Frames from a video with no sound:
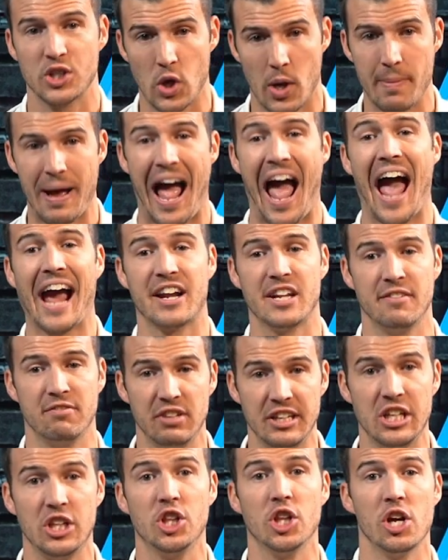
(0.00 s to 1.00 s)
So I'm
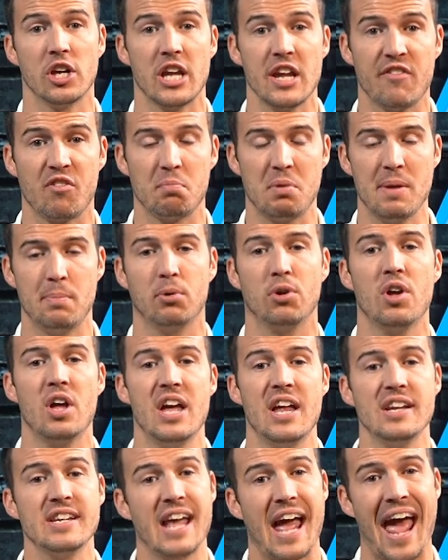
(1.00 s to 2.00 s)
actively looking for people
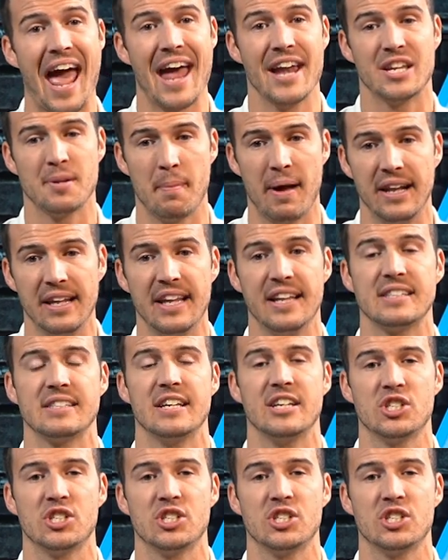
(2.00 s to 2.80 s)
to add to my list.